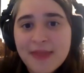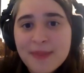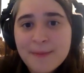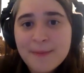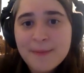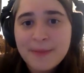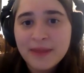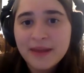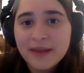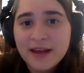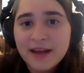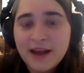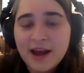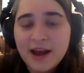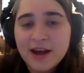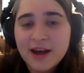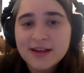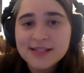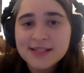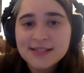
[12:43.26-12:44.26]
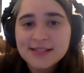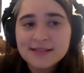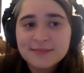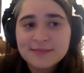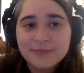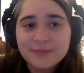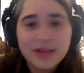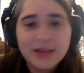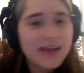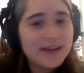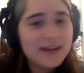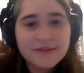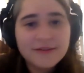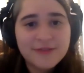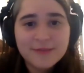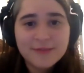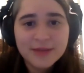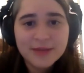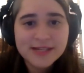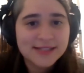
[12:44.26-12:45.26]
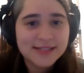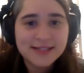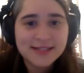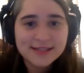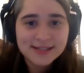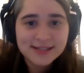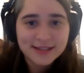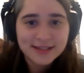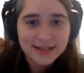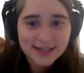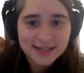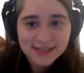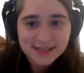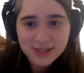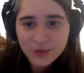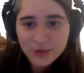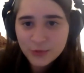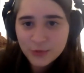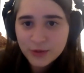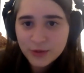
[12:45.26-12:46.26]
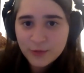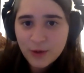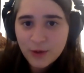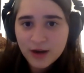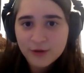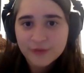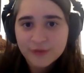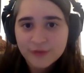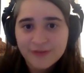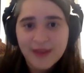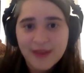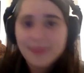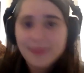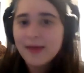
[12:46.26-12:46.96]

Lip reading: the billionaires. Plenty of them listen to this. You wouldn't want to offend